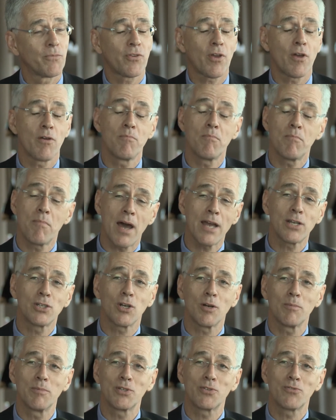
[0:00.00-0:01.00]
So my
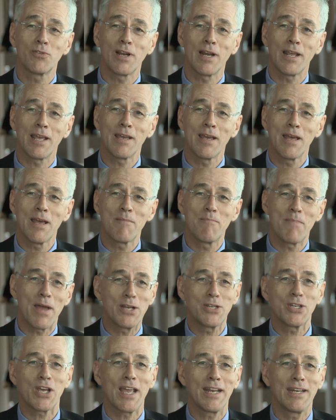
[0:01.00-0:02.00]
job is really
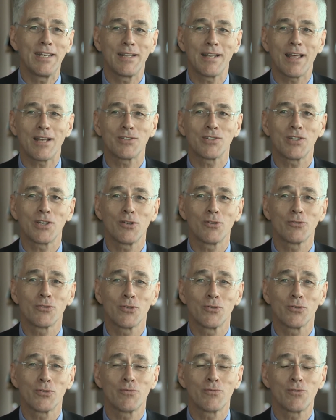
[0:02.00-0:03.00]
maintaining that single
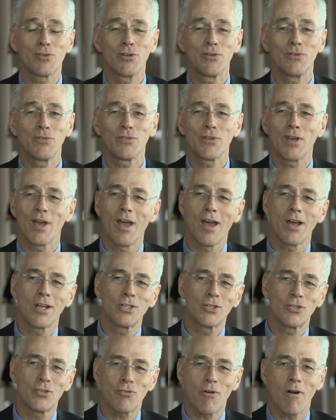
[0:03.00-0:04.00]
source of truth,
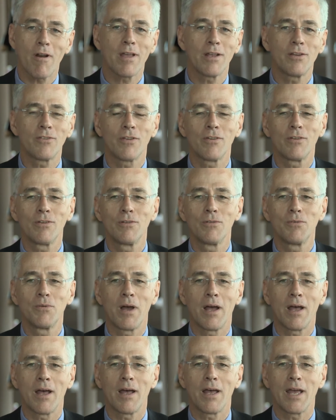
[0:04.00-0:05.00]
trying to
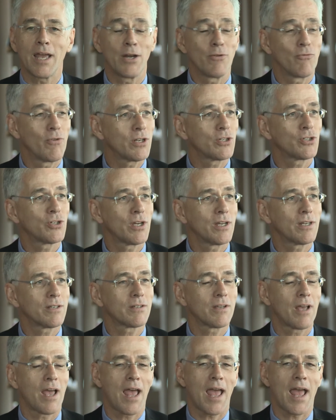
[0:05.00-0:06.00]
enrich
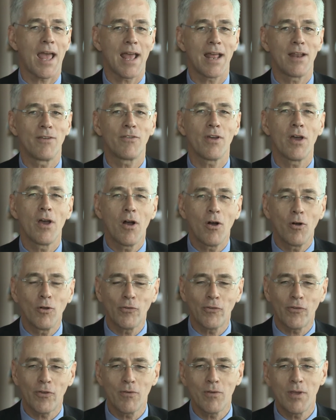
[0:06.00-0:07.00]
it, and
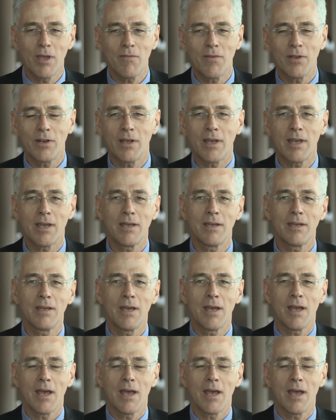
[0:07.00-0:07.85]
also give it a